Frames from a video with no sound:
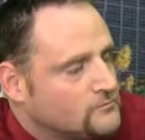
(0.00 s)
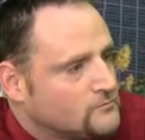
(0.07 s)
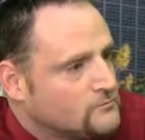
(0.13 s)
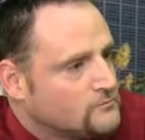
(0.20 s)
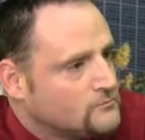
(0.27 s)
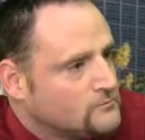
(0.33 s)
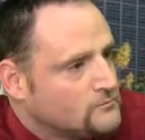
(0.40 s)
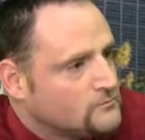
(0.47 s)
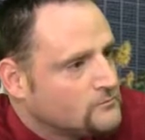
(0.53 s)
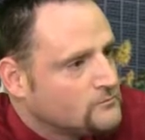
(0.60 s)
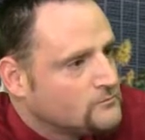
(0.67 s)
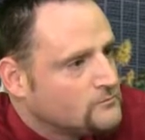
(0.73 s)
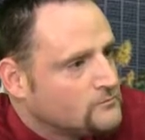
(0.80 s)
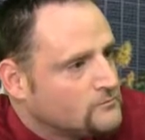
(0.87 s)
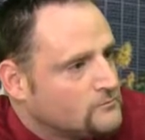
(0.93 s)

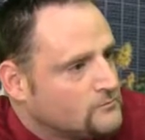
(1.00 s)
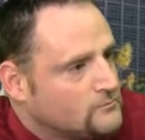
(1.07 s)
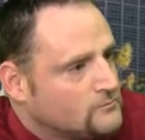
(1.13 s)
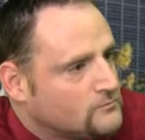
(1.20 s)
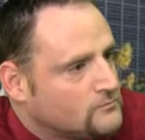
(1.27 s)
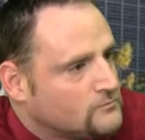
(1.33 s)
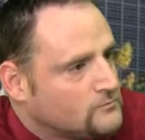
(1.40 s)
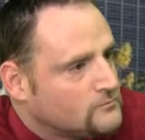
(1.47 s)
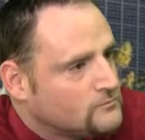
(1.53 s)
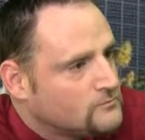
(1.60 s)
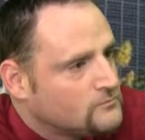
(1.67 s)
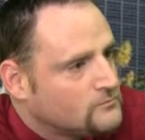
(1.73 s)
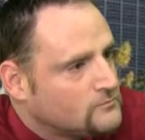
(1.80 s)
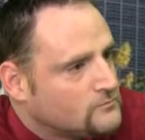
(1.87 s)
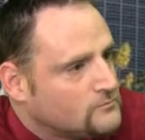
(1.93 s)

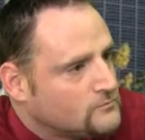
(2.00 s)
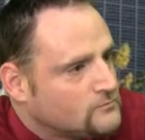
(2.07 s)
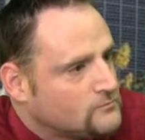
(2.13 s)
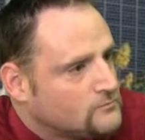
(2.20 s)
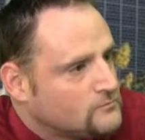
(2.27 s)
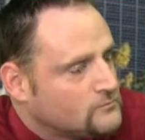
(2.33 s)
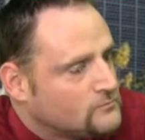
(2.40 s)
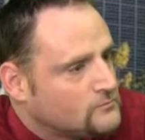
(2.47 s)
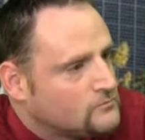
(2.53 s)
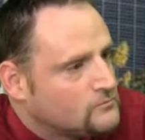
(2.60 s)
[no speech]